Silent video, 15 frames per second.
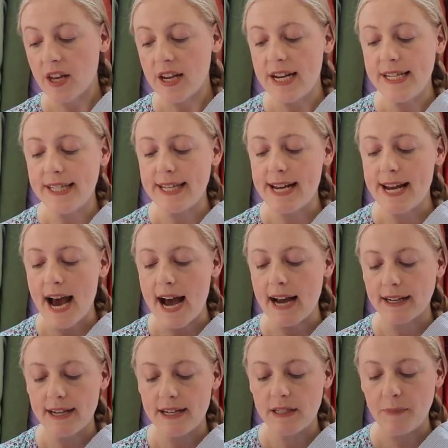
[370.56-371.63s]
is the
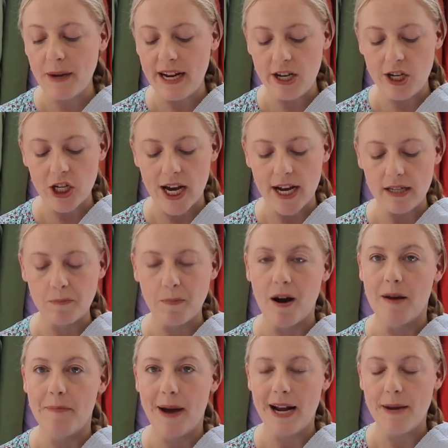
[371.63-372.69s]
Agnes PJs
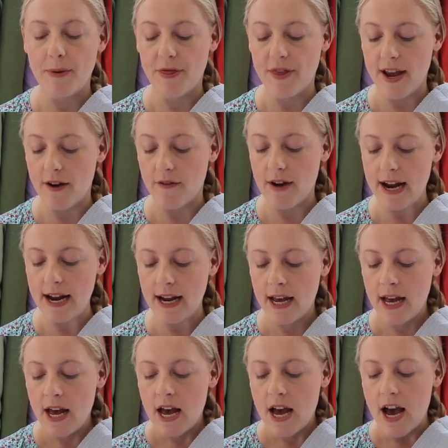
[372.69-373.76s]
by Paper Theory.
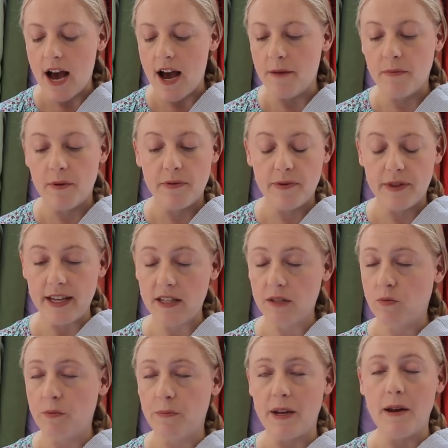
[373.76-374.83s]

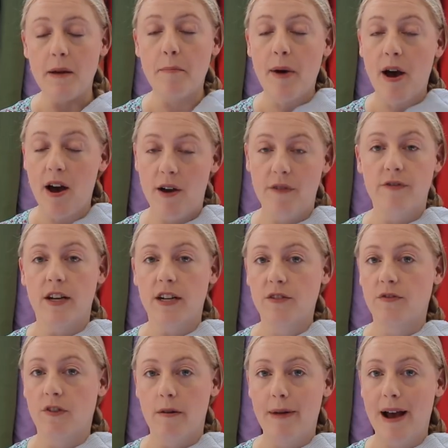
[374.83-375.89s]
This would be perfect
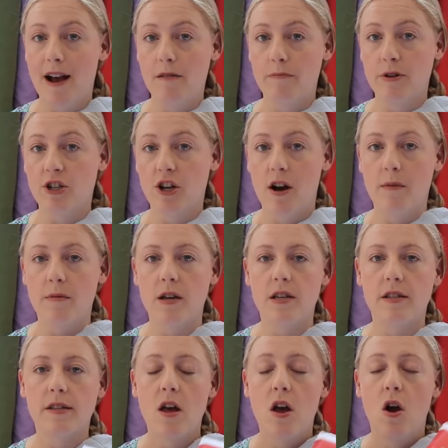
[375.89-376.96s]
for a pair of
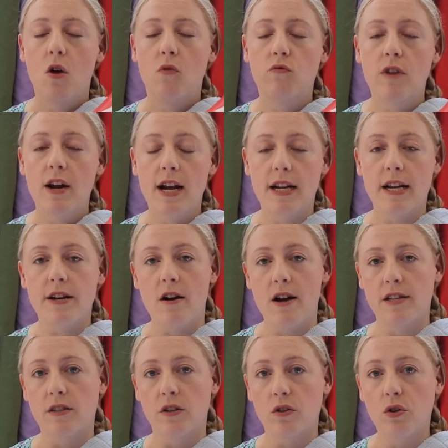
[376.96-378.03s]
pyjamas, really
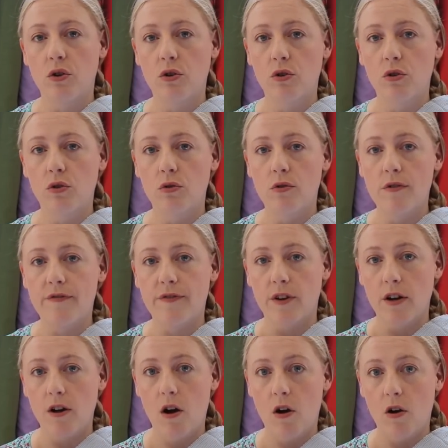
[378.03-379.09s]
nice and cool
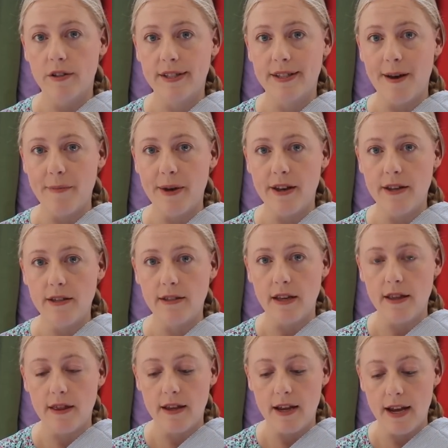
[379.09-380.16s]
for hot summers
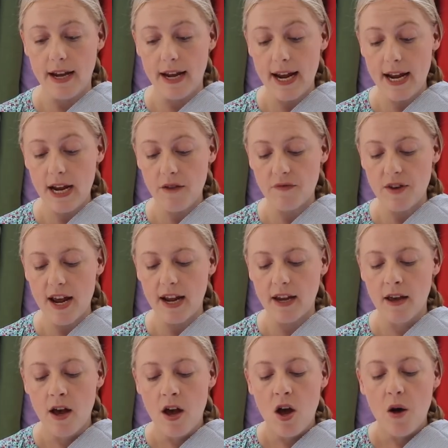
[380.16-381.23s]
in the
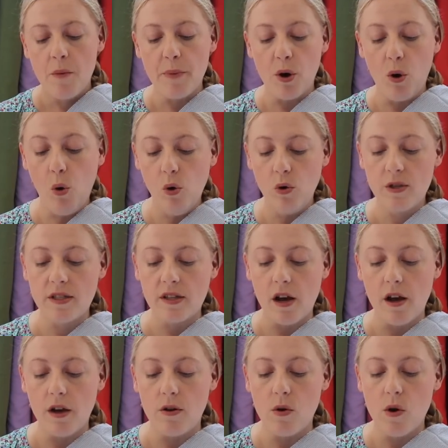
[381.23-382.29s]
evening, but
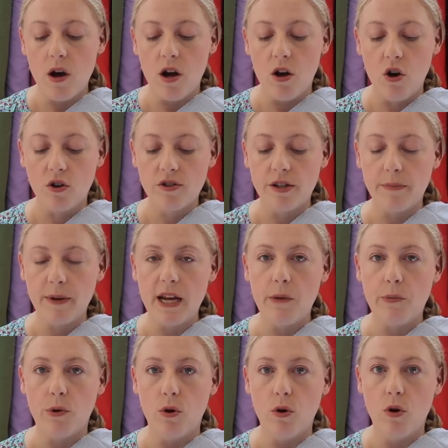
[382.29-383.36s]
also a lot of
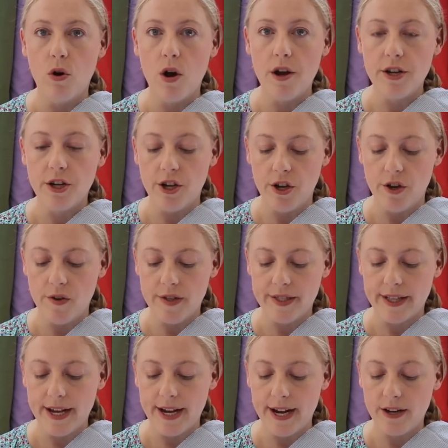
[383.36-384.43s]
people use
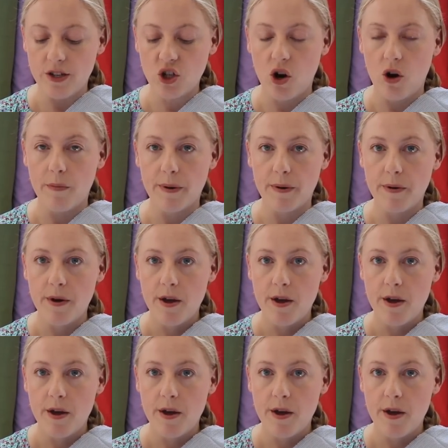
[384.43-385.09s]
the top